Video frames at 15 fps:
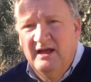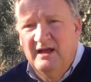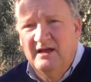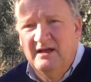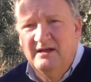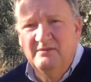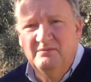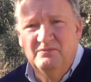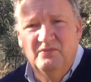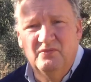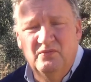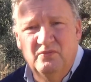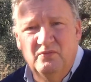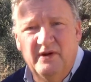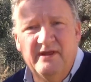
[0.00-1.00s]
Um,
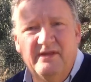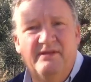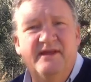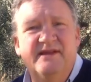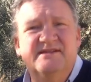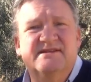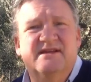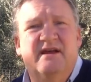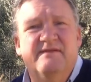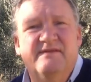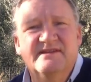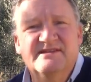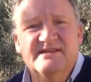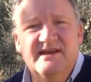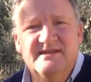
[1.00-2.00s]
one of the things that I
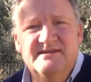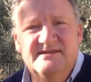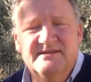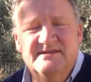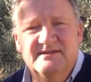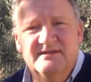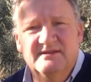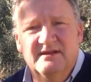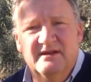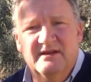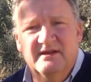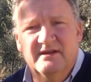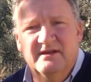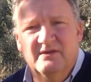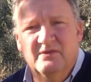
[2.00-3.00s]
investigated
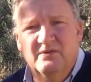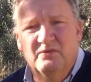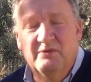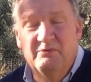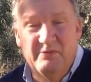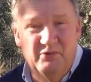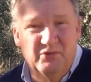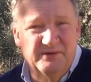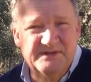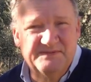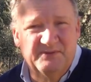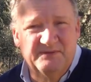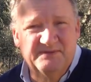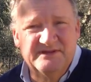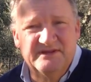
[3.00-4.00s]
uh, when we bought this
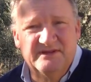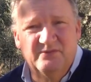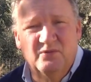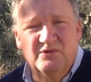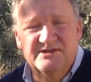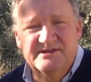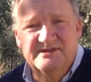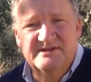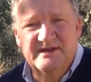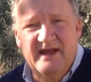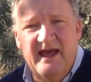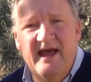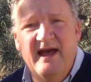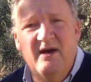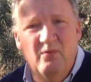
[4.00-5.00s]
property was
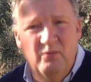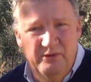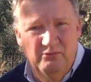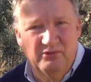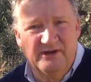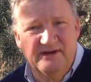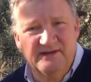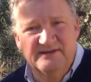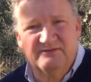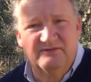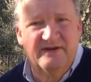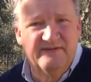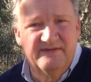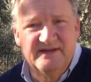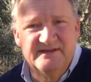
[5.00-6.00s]
how we were going to
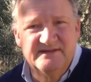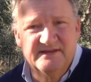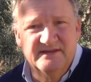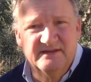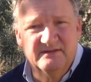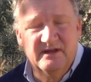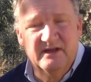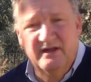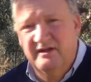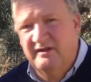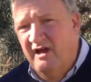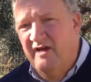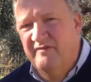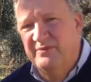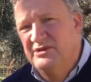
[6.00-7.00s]
renovate it.
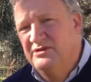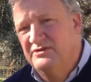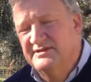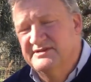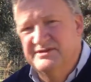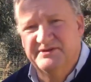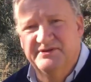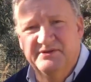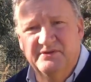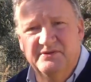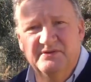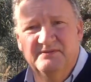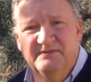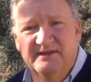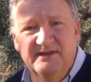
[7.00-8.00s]
Uh, I've been used
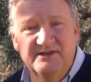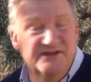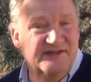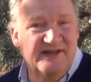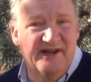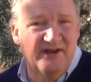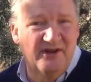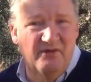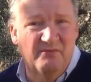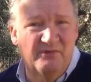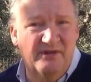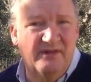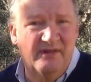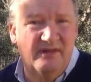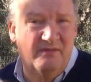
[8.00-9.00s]
to get, just getting on
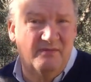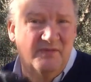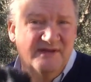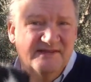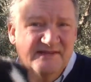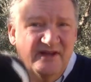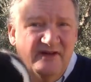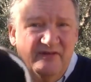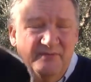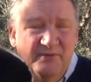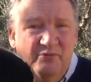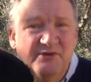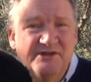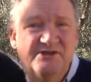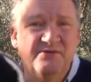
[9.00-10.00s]
with it myself, but
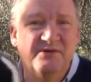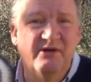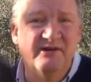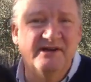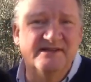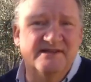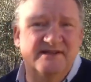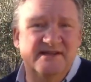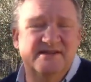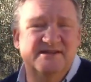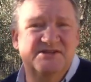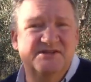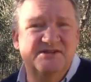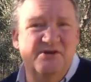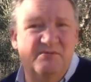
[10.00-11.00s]
we do know in Italy that's
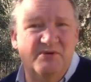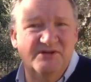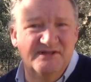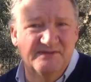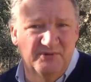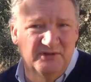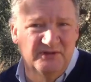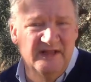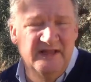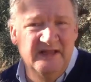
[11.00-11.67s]
just not possible.